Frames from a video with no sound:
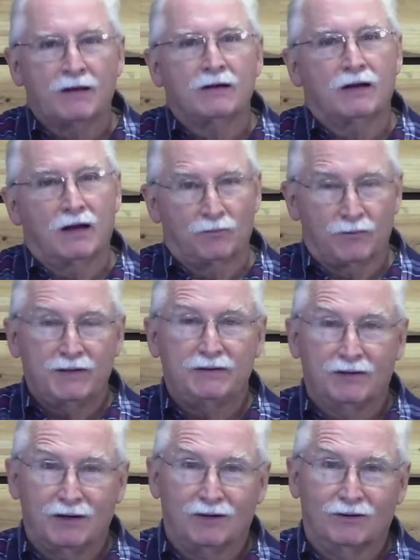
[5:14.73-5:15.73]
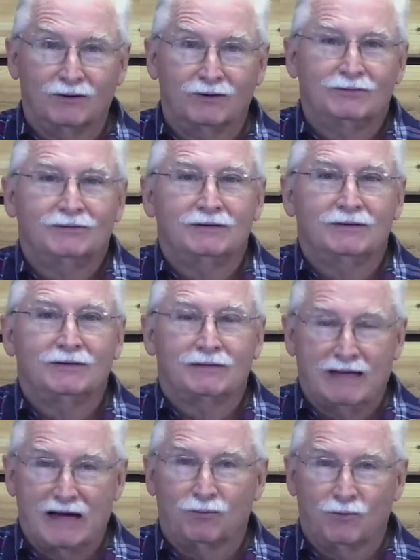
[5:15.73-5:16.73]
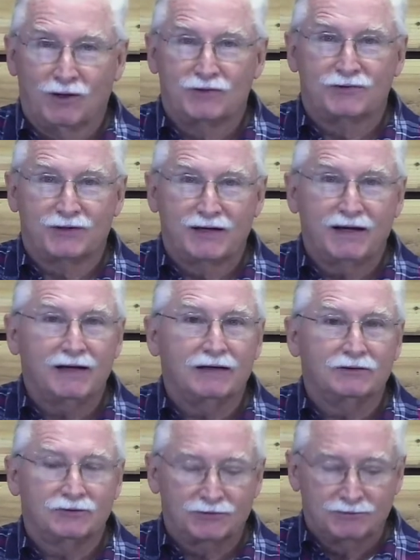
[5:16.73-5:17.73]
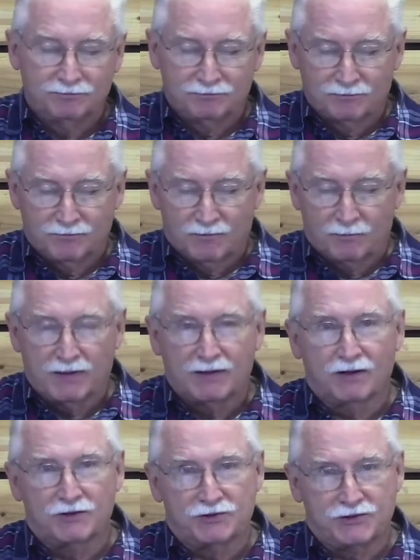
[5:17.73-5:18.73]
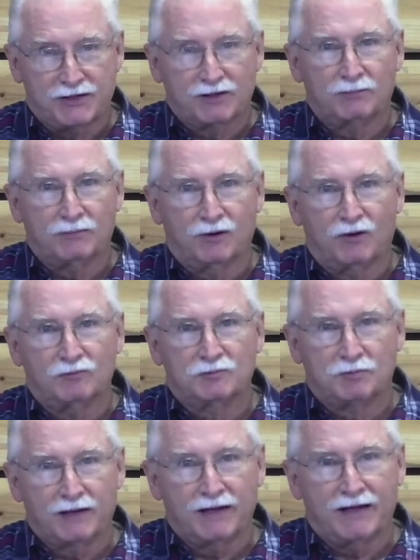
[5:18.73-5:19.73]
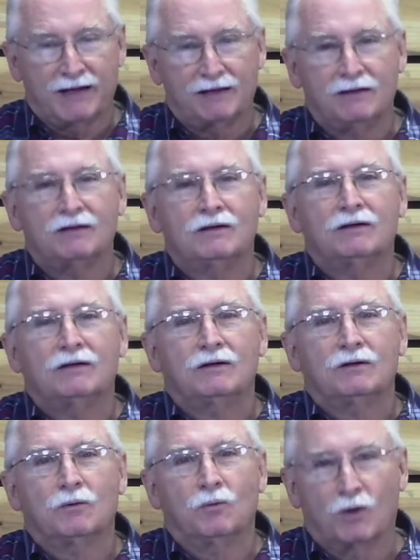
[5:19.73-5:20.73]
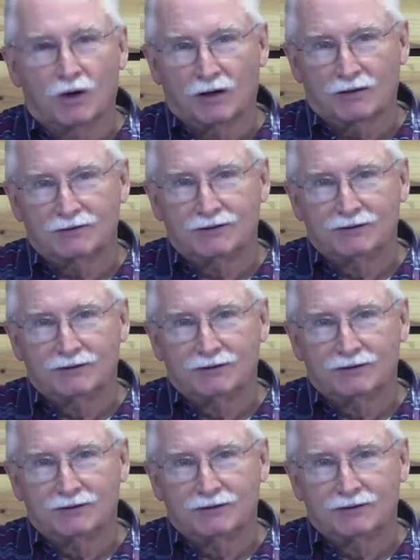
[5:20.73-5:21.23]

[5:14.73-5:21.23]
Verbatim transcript: And we know that was the case because Jeroboam's plan worked.